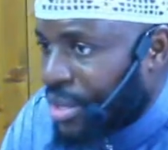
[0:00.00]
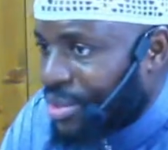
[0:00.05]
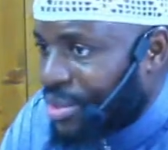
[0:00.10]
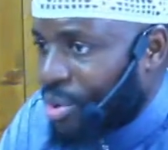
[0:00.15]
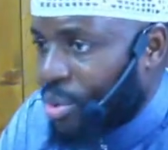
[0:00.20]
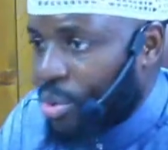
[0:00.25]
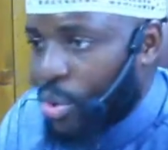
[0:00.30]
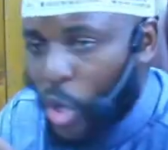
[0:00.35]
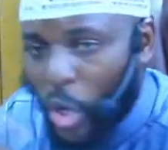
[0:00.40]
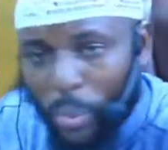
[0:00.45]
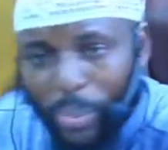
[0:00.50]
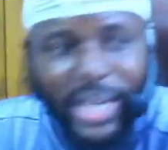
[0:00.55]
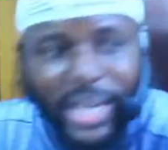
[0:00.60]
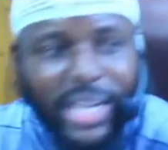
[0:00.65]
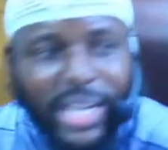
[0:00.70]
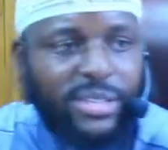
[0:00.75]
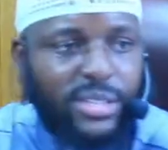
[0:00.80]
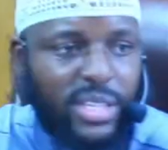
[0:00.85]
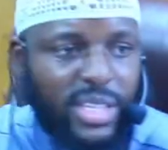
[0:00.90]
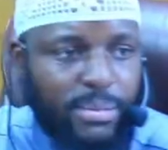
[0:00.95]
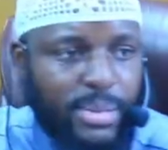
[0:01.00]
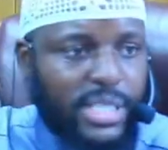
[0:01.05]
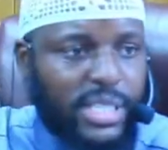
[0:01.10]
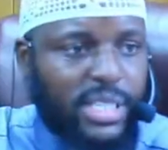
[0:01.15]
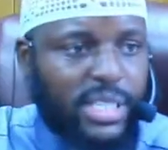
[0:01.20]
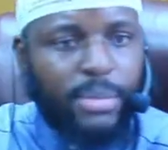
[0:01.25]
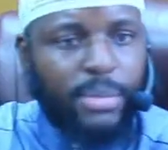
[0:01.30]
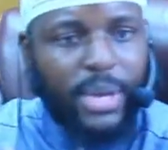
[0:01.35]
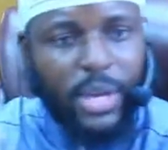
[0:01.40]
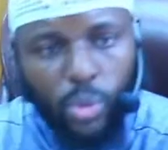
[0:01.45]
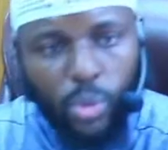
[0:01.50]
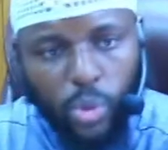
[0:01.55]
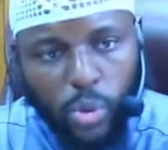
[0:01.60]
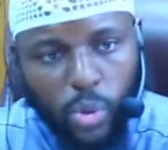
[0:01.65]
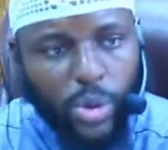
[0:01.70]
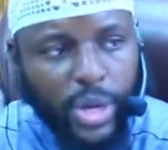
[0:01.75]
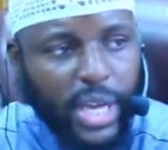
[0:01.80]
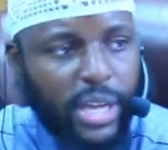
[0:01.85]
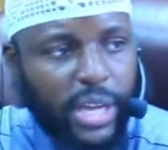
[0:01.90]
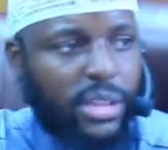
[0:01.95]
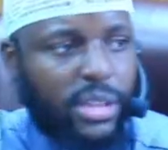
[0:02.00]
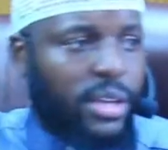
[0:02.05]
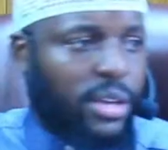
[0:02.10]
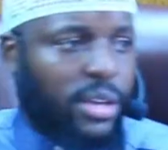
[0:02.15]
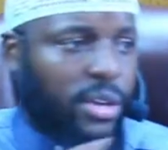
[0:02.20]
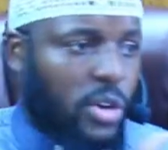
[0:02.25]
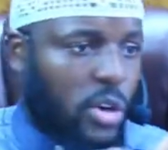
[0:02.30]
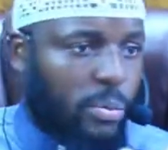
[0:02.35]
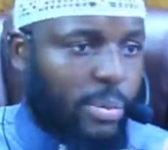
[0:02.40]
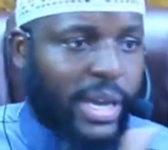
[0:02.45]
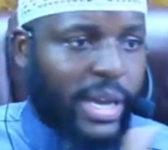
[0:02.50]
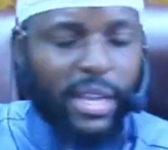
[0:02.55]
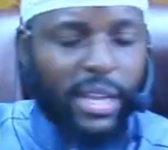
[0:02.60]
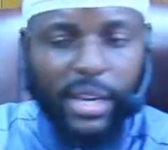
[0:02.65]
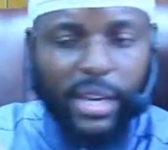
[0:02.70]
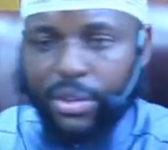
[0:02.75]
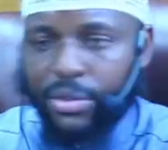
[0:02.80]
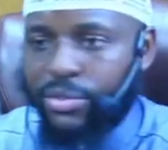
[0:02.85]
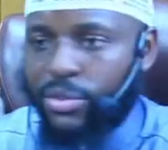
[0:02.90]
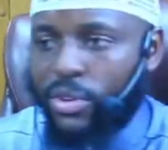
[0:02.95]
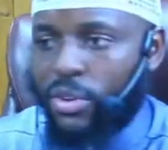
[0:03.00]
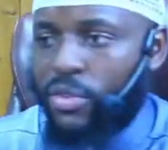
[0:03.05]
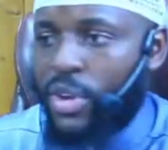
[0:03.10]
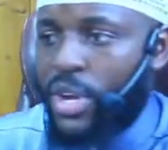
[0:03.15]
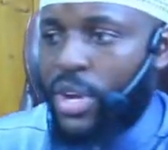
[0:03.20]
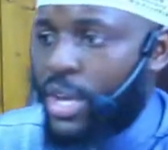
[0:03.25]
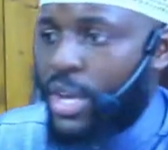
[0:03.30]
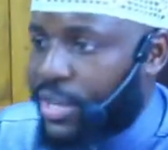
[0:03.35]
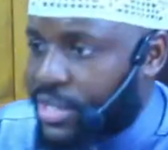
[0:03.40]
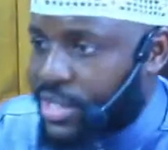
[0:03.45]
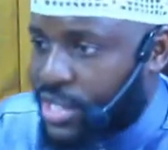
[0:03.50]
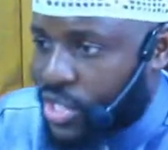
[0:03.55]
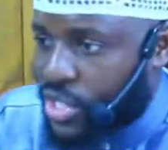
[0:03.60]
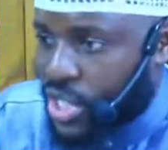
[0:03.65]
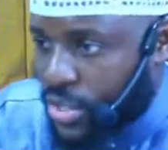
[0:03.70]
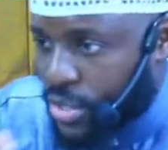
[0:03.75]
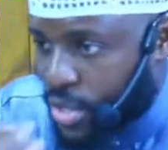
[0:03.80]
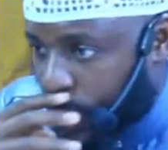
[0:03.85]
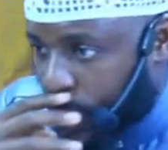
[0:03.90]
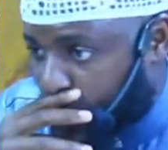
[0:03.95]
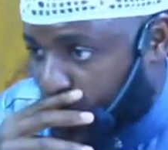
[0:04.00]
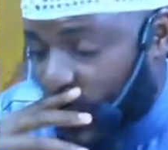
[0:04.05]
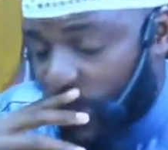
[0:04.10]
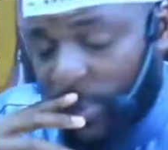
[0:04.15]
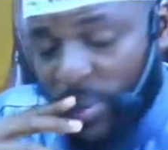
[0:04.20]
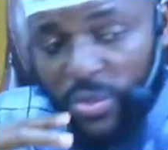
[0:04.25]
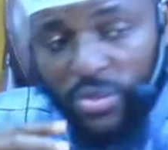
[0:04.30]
Don't go back into the matter and make wudu again and then go back and clean yourself, because the shaitan is stopping you from